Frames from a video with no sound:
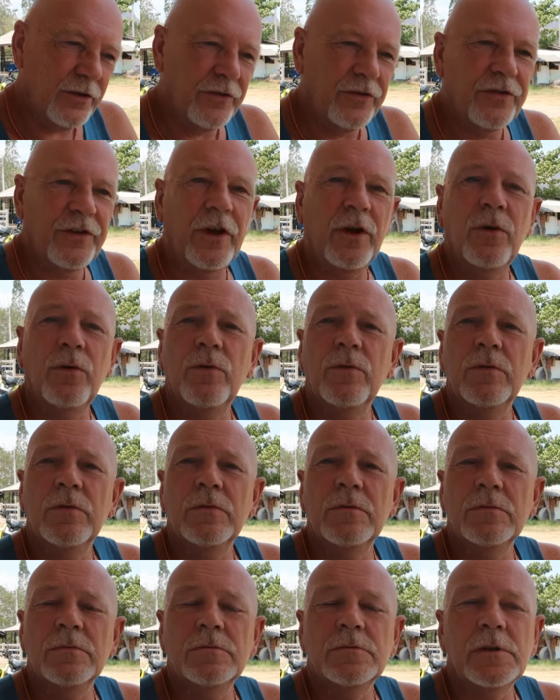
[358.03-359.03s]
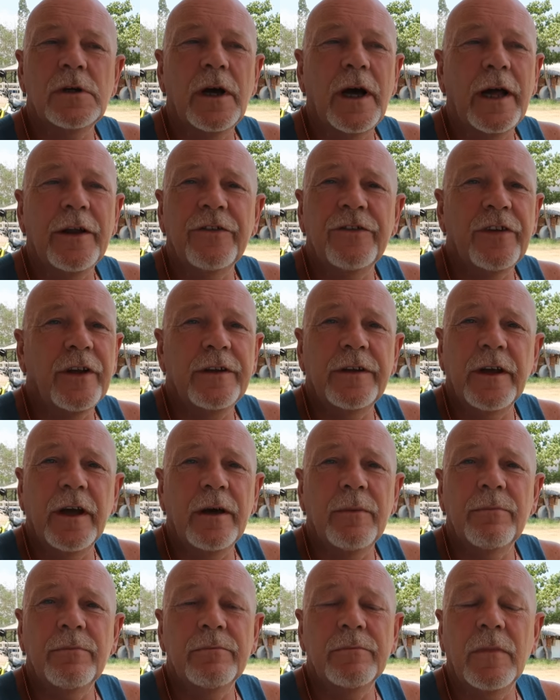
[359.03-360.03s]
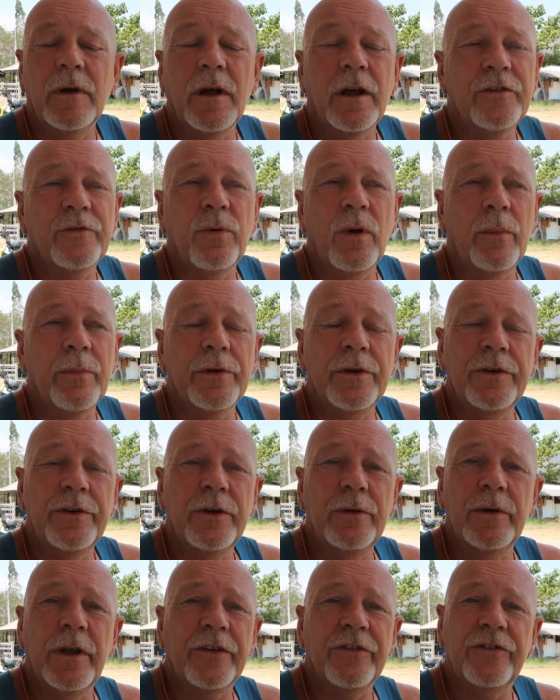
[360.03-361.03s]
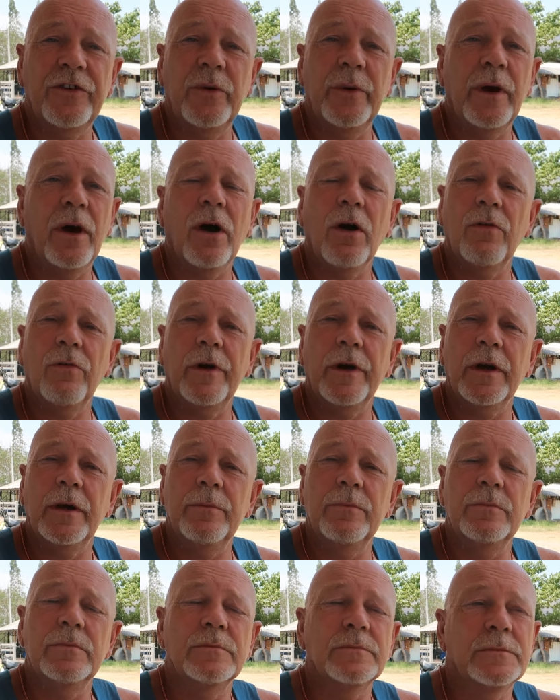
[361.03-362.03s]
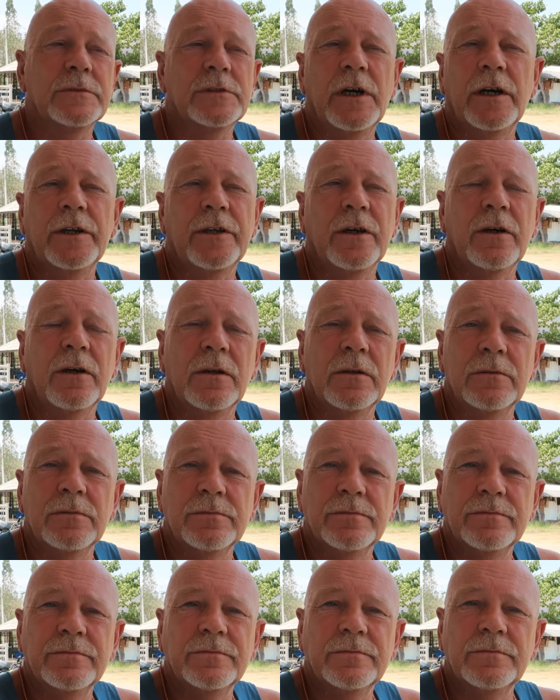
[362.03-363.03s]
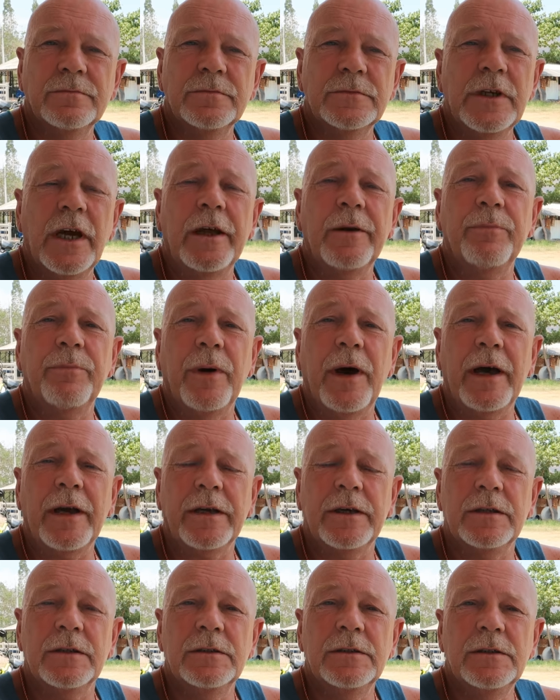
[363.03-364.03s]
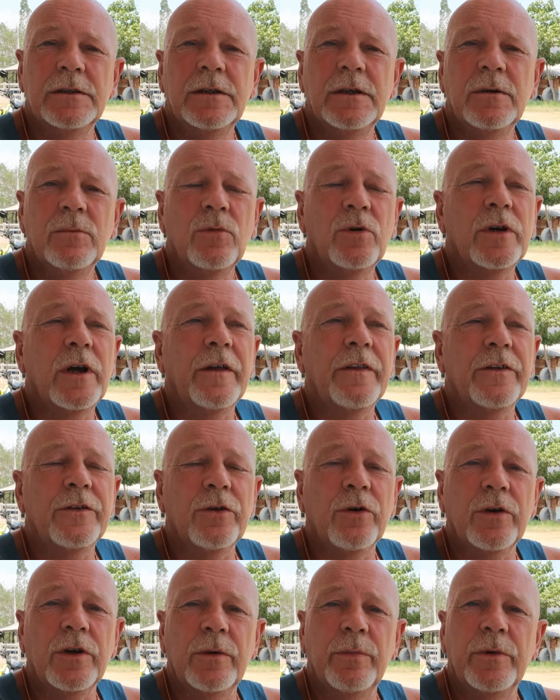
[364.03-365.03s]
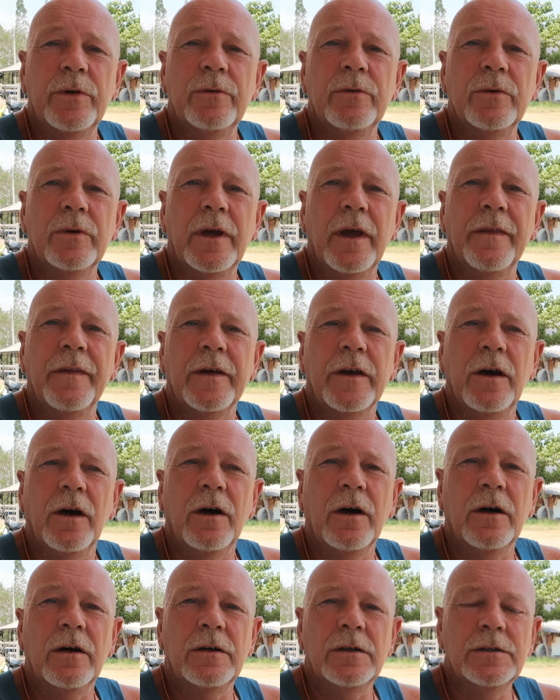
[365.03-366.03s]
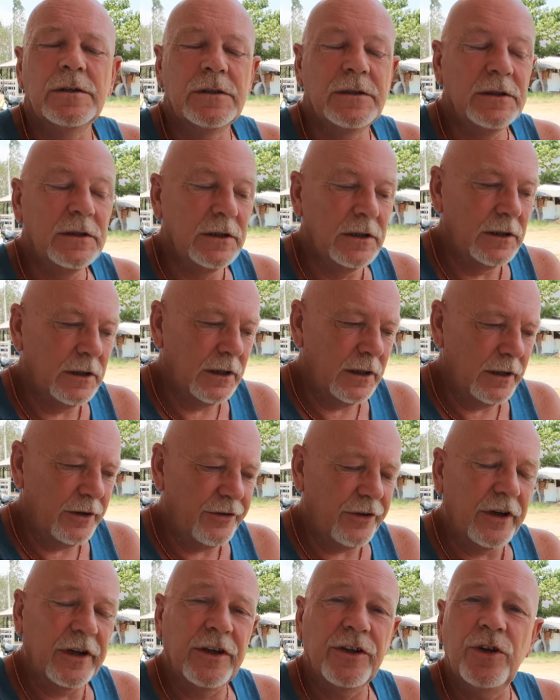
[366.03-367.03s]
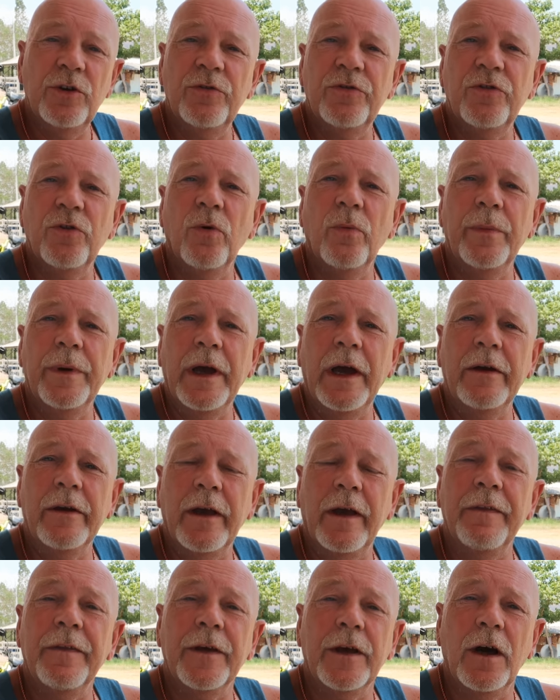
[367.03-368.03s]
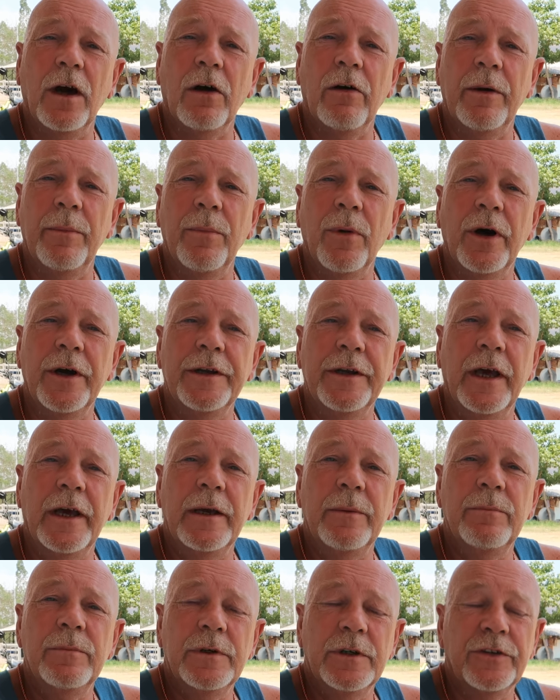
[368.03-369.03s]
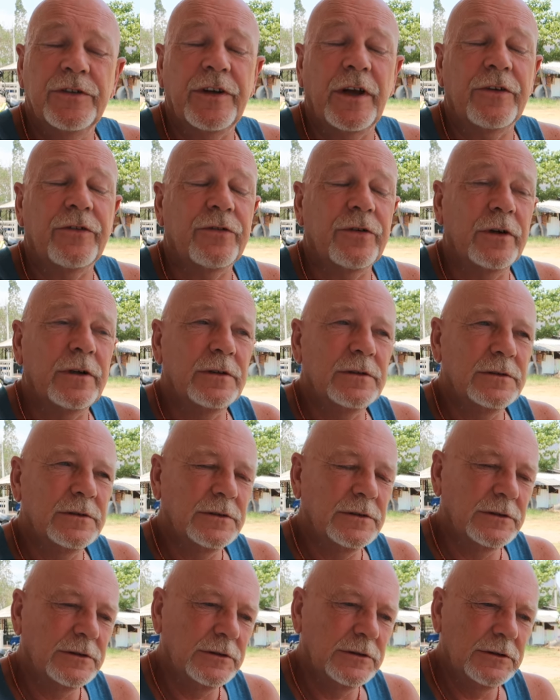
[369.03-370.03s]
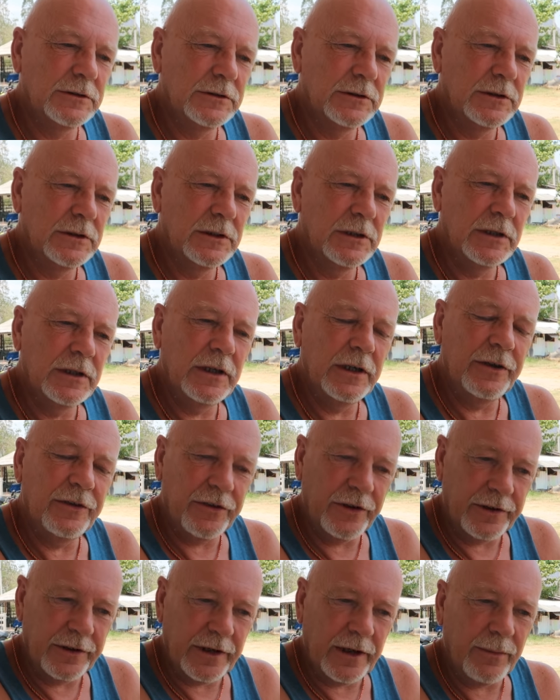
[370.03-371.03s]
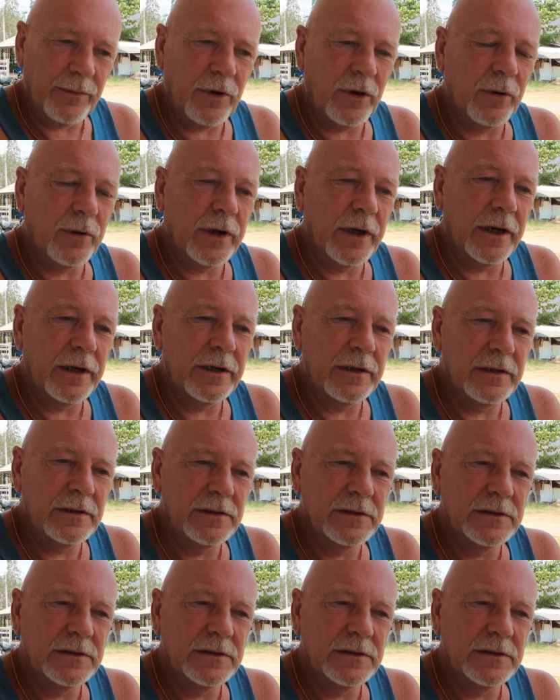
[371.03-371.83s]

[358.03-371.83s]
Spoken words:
So Han said, yeah, that's what I'm going to do. Let's do it. I'll ring them and I'll head back. We'll get the document, get the car. I said, can you sort me out getting the car in my name, etc.? He said, yep, okay.